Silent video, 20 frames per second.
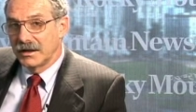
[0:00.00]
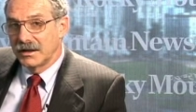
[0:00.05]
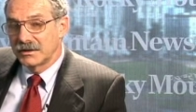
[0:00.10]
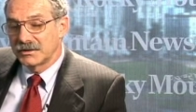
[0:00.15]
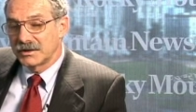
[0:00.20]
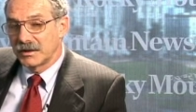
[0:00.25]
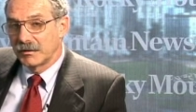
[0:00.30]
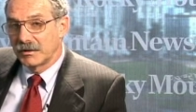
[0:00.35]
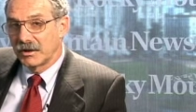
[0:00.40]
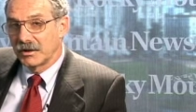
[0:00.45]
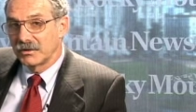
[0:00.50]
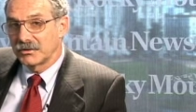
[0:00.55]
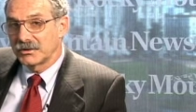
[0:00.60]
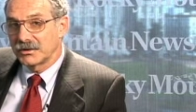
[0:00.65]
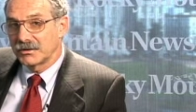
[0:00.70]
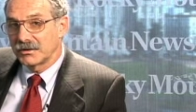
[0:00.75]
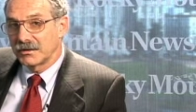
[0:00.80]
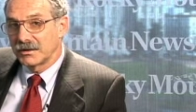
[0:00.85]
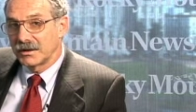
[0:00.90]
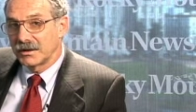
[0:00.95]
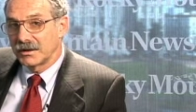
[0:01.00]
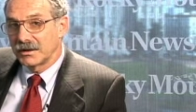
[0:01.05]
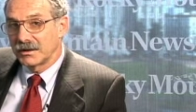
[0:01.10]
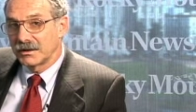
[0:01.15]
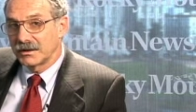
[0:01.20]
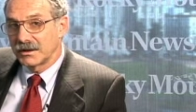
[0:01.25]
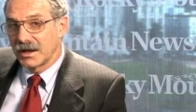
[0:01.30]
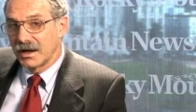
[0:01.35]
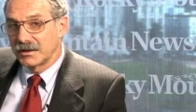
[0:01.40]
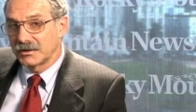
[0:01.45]
some of those
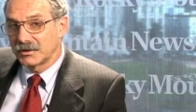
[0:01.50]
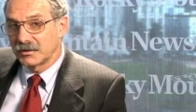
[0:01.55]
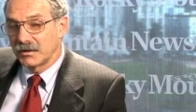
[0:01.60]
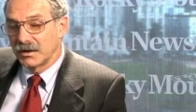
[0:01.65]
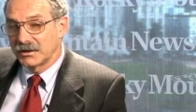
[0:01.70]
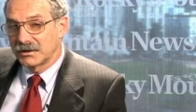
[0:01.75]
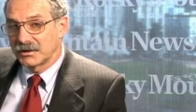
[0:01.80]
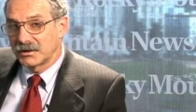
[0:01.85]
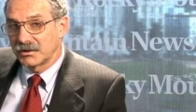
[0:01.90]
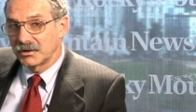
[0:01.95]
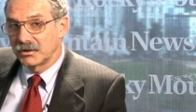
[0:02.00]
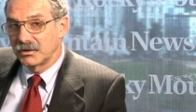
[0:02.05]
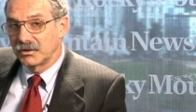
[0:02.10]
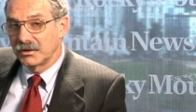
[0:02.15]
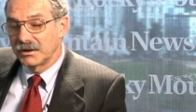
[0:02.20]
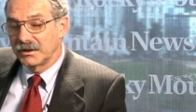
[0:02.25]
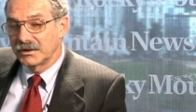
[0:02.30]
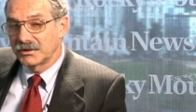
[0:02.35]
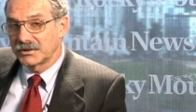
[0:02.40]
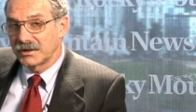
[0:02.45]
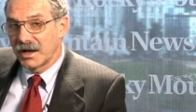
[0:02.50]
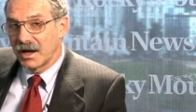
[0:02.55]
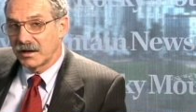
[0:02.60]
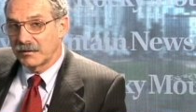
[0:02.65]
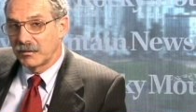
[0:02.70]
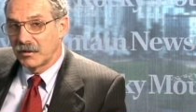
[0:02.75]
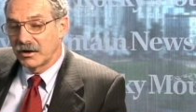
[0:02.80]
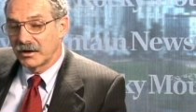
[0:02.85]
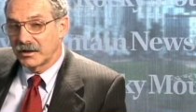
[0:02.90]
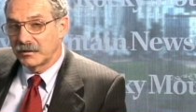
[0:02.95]
consequences including the
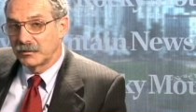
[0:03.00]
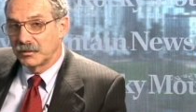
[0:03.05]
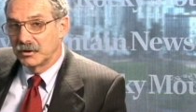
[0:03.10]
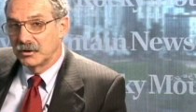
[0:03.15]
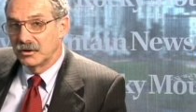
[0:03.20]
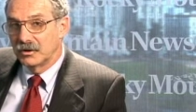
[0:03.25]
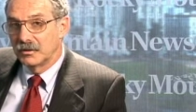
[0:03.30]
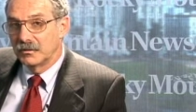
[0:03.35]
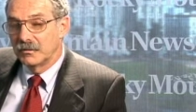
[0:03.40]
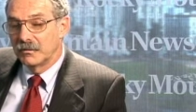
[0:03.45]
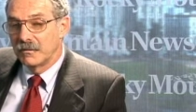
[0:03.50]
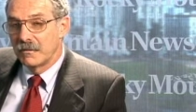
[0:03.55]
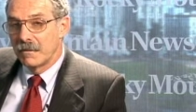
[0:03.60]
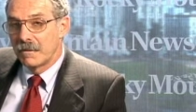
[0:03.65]
stock market boom,